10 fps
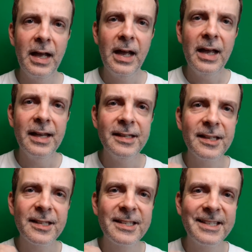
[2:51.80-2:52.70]
His
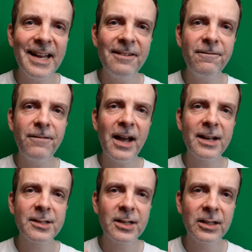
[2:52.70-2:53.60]

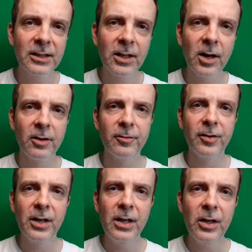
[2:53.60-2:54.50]
steadfast love
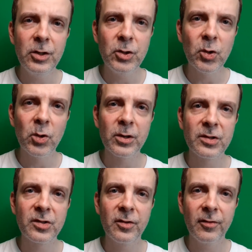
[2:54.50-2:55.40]

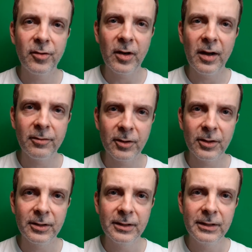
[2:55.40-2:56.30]
endures forever.
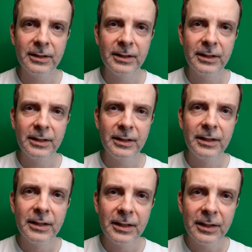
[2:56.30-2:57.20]

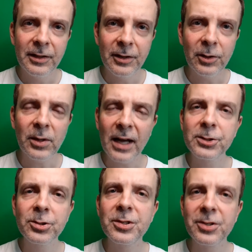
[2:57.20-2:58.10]
You'll
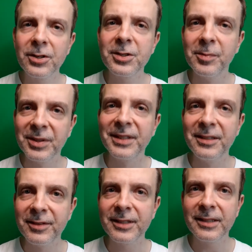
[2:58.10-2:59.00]
actually start to
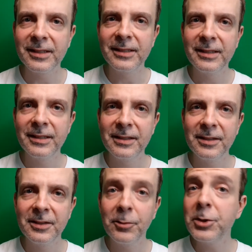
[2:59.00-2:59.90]
believe it,
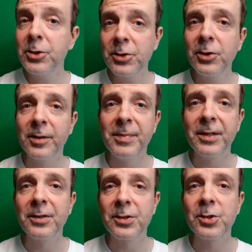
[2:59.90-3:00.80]
which is good
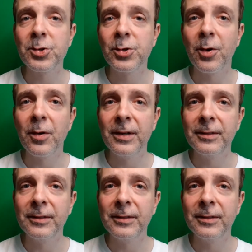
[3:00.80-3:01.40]
because it's true.